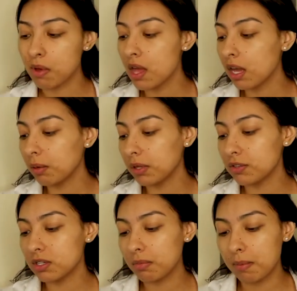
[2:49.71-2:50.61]
I'm going to be
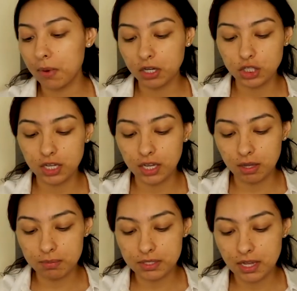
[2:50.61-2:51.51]
using my Marc
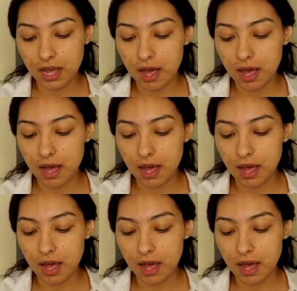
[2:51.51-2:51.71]
Jacobs,